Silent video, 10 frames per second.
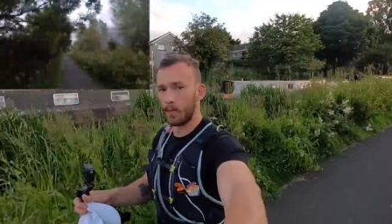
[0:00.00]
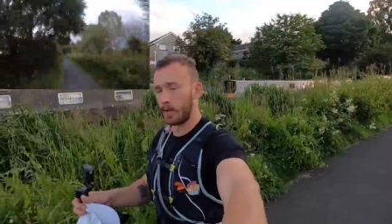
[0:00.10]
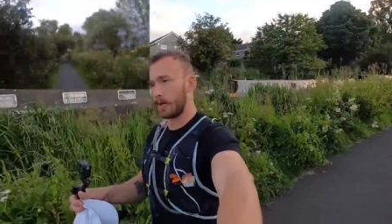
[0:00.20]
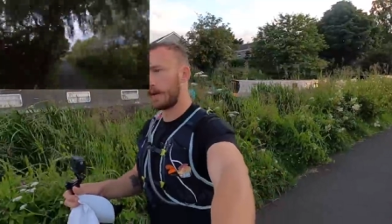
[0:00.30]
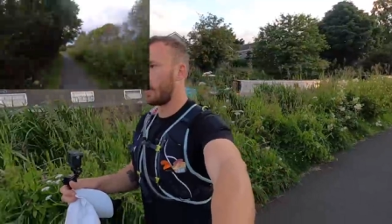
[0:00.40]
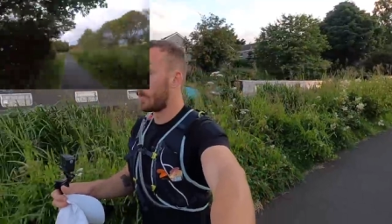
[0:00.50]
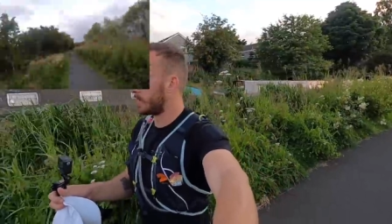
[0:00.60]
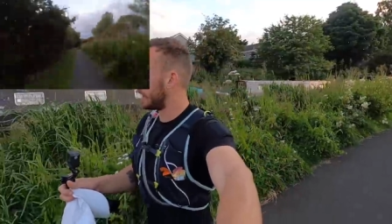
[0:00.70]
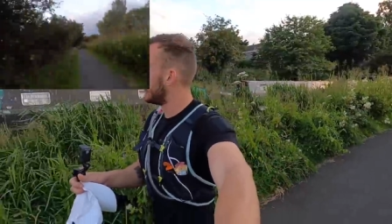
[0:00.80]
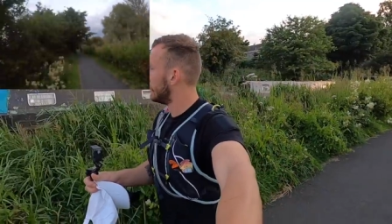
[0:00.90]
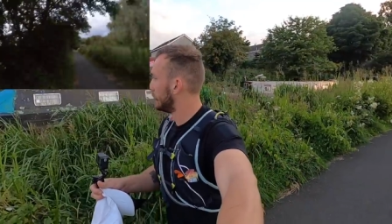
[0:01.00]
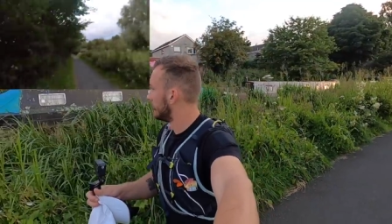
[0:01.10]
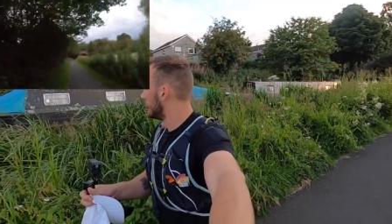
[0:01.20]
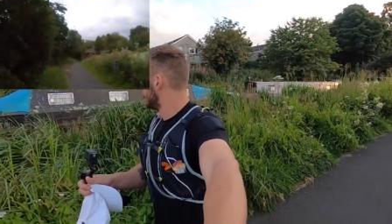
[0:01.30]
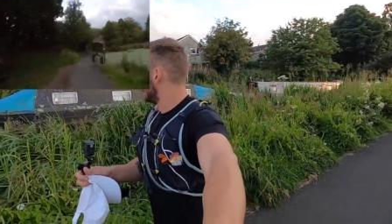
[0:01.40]
point, and that'll be me.
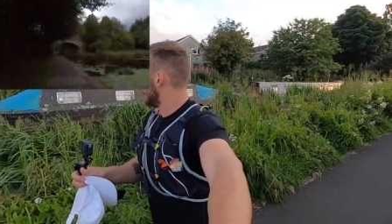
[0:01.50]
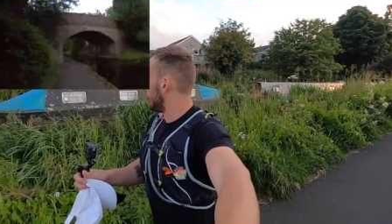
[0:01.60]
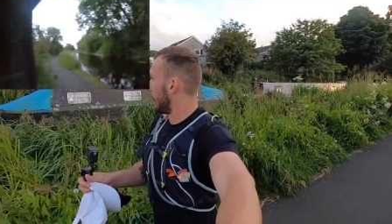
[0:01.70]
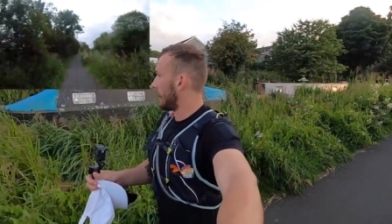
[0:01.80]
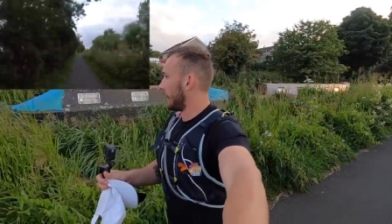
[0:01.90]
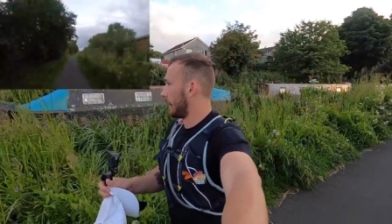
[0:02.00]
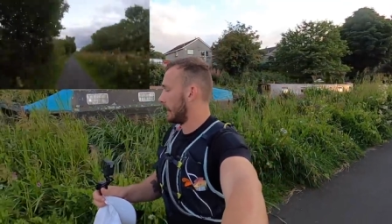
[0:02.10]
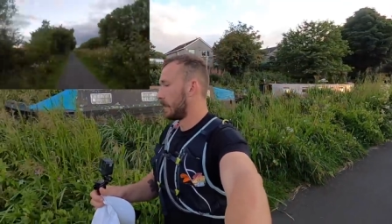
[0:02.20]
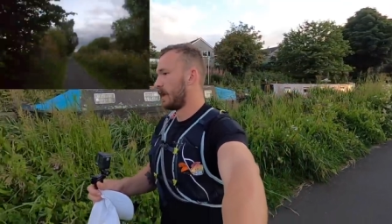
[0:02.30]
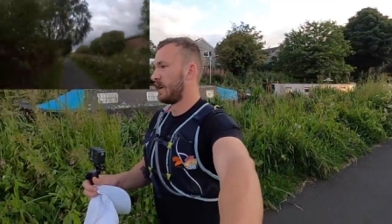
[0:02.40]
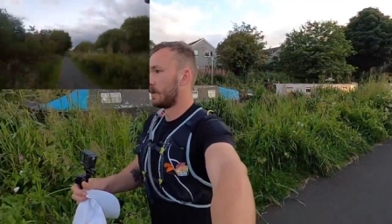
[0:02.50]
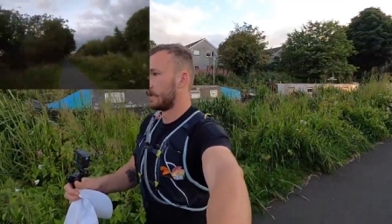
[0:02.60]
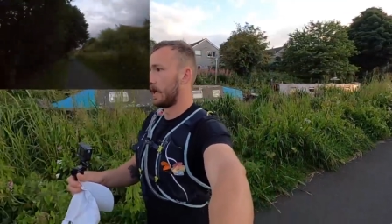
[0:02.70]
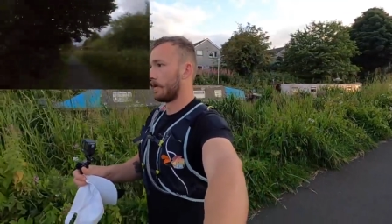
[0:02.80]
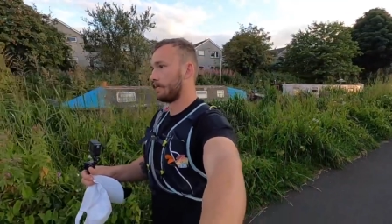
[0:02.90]
But
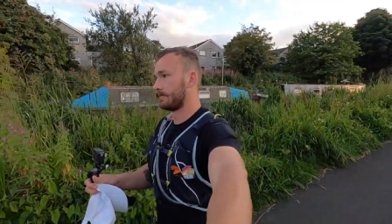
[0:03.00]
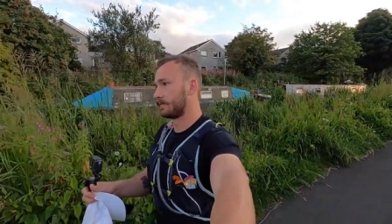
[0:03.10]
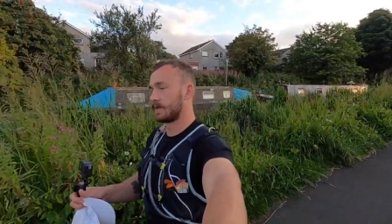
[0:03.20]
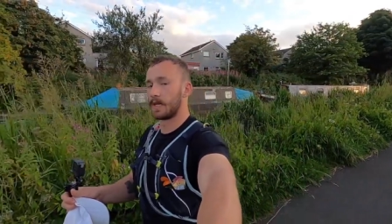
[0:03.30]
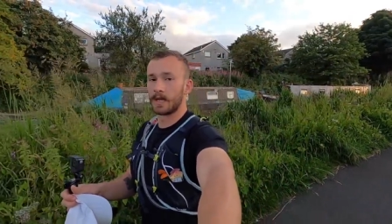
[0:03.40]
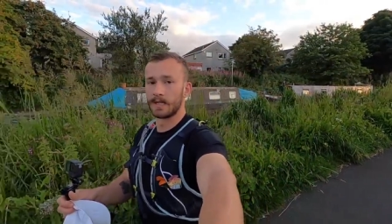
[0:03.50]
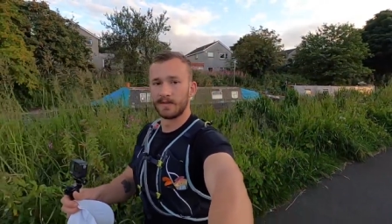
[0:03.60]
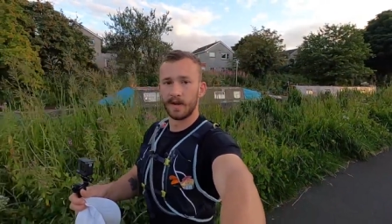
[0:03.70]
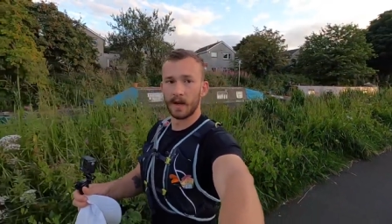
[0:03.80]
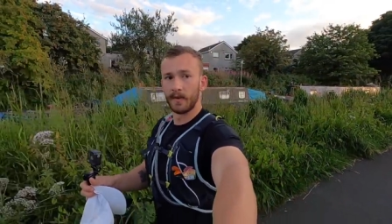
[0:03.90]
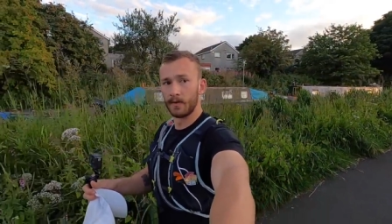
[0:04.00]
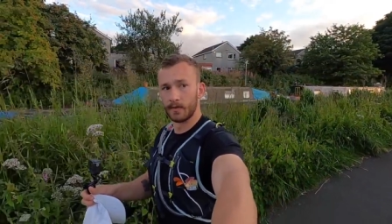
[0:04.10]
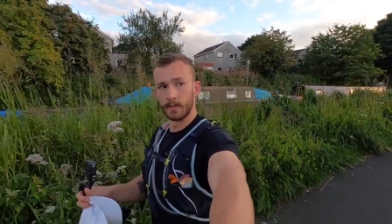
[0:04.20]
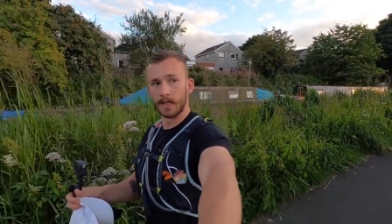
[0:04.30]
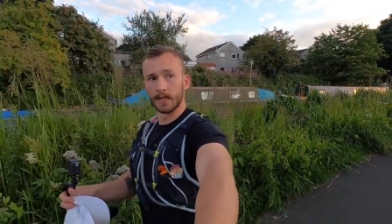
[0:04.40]
yeah, sticking to
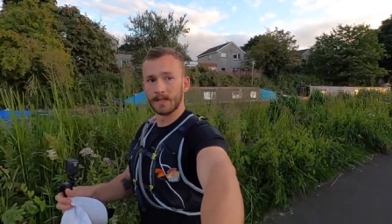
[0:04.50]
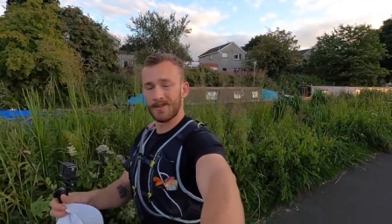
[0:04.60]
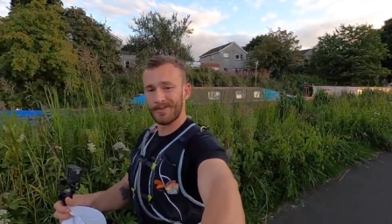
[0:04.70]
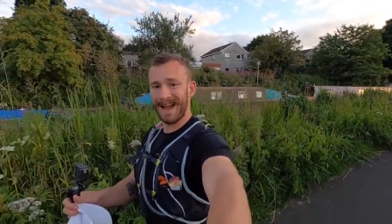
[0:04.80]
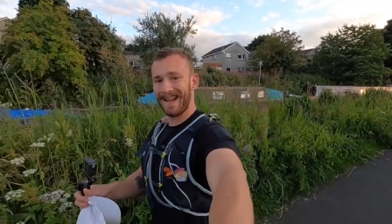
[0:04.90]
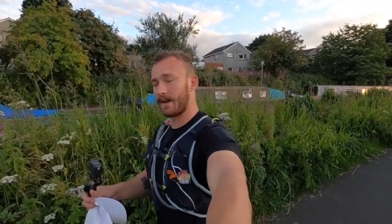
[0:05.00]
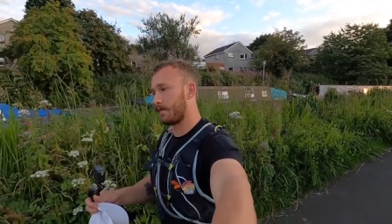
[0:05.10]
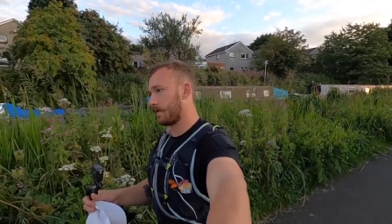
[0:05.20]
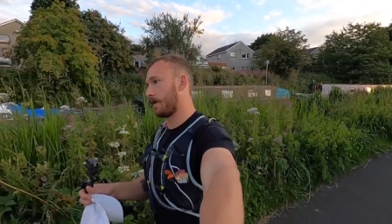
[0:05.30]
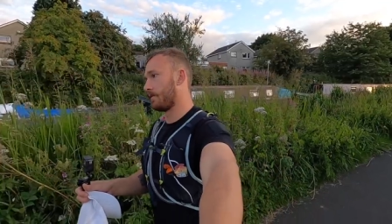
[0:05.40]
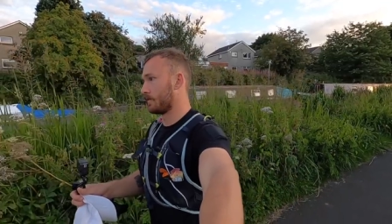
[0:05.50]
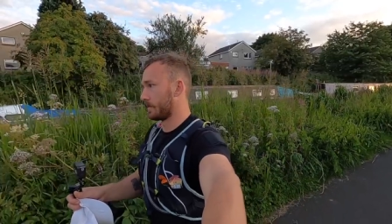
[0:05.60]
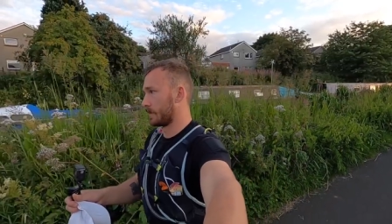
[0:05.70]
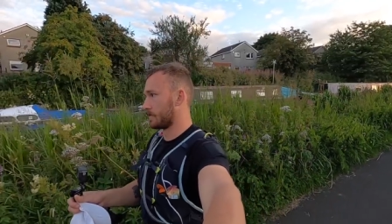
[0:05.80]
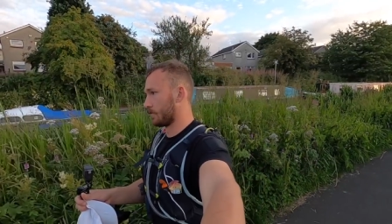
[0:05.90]
500 meters ran, 500
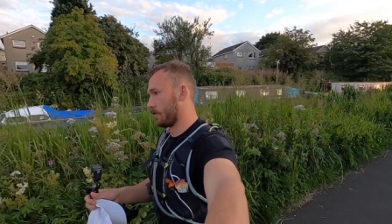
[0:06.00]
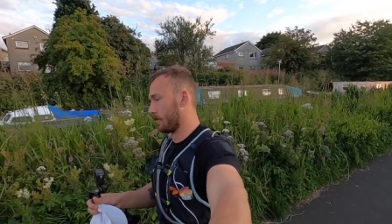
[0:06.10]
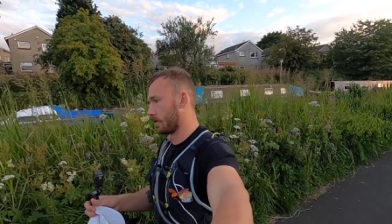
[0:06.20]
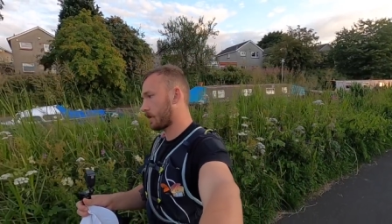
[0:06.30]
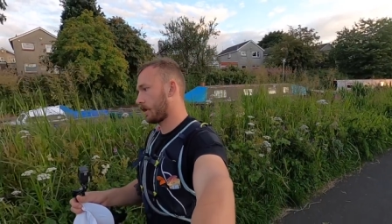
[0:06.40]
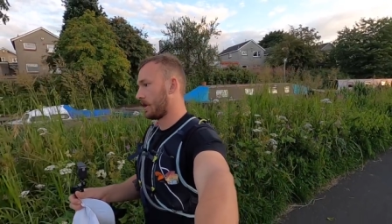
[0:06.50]
meters walk.